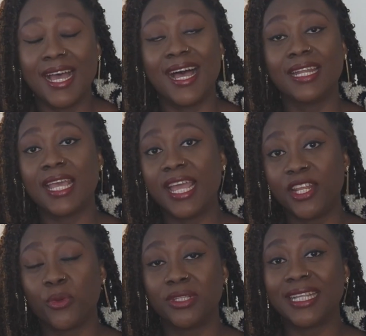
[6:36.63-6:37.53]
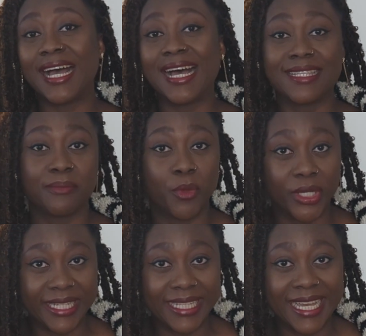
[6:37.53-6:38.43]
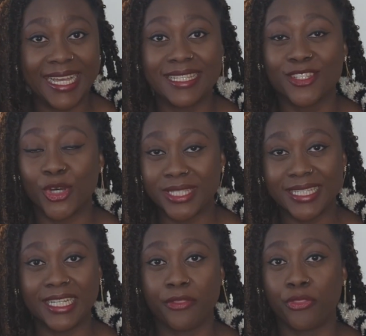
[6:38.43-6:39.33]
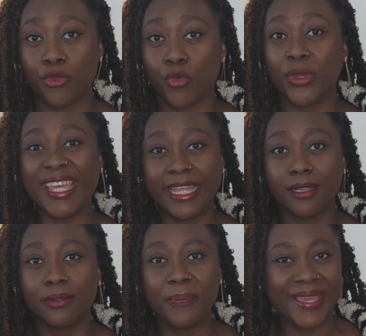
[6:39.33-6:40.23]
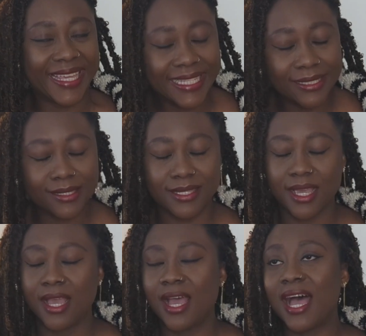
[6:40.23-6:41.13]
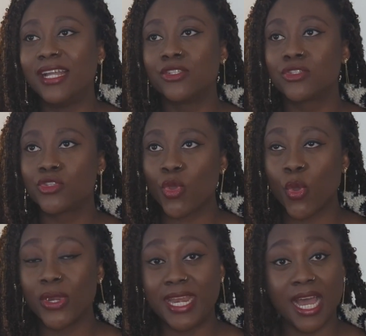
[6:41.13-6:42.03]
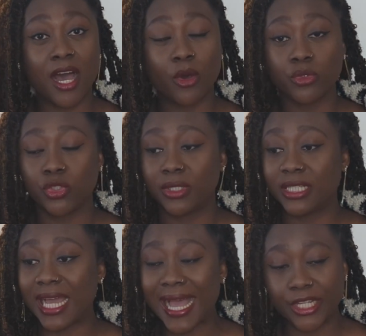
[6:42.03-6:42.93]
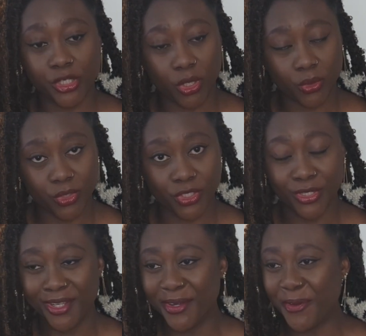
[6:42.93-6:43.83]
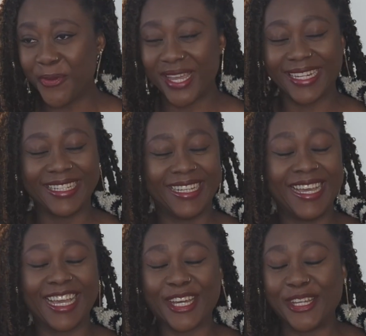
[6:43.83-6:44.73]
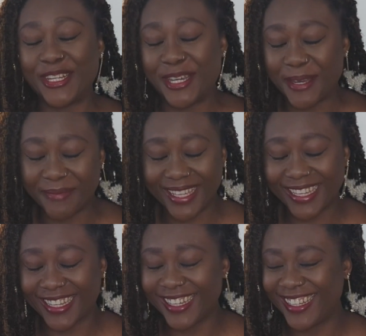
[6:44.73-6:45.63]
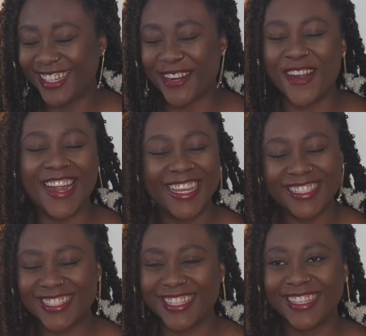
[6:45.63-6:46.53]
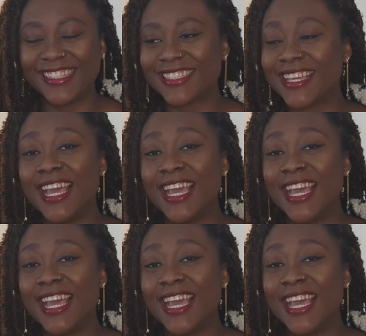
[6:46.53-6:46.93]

and anyone that has money has gotten it through ill means. And so now you're an adult, we are in an economic crisis,